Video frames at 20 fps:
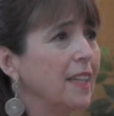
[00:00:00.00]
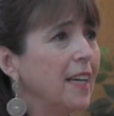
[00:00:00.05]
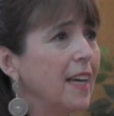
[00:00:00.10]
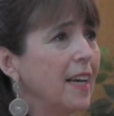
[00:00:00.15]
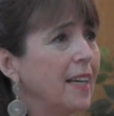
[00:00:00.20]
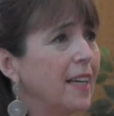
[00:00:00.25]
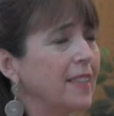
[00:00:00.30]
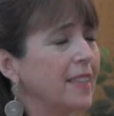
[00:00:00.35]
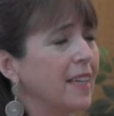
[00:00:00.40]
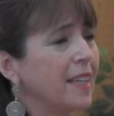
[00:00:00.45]

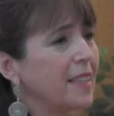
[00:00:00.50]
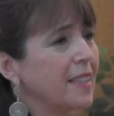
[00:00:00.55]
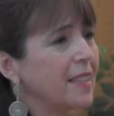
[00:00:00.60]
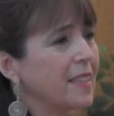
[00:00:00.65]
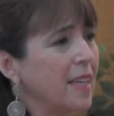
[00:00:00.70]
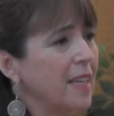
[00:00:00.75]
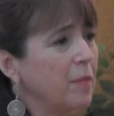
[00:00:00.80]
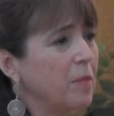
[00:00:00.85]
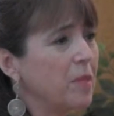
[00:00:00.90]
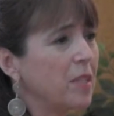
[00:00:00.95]
and at the
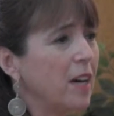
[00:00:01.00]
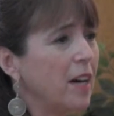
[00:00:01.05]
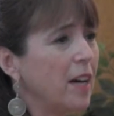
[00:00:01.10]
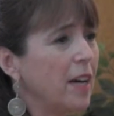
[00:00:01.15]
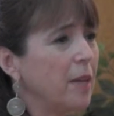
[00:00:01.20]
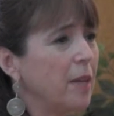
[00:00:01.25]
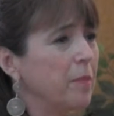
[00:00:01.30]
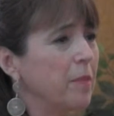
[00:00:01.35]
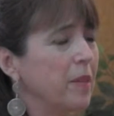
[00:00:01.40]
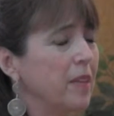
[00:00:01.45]
same
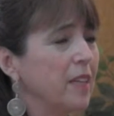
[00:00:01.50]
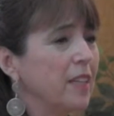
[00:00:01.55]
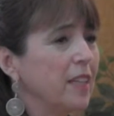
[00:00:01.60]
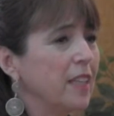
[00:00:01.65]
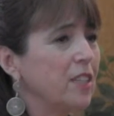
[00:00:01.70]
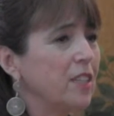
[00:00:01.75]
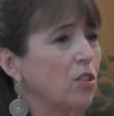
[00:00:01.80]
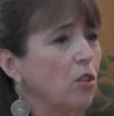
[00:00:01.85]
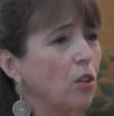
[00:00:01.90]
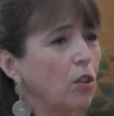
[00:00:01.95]
time
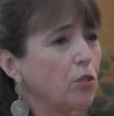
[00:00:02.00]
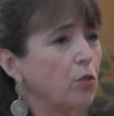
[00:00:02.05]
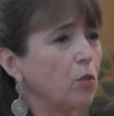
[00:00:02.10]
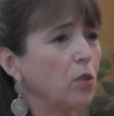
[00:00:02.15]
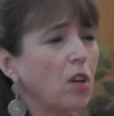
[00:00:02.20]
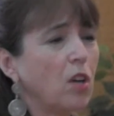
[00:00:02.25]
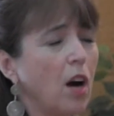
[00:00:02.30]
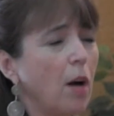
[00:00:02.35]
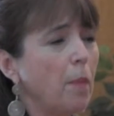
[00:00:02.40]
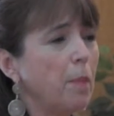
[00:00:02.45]
is
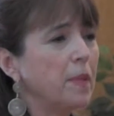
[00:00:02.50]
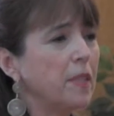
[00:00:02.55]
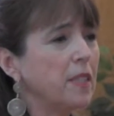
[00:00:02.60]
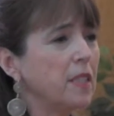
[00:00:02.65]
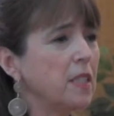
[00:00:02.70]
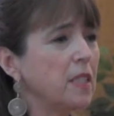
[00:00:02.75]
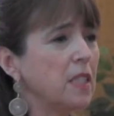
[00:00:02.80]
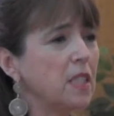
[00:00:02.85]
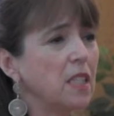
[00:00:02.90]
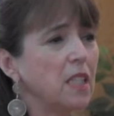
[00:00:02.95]
cultural
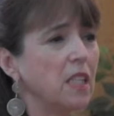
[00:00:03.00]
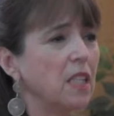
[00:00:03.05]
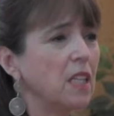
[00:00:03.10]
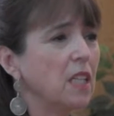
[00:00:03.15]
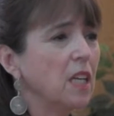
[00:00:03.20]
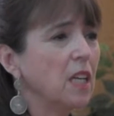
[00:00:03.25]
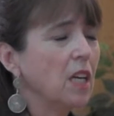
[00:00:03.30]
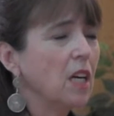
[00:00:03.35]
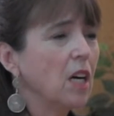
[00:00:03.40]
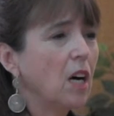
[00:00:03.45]
competency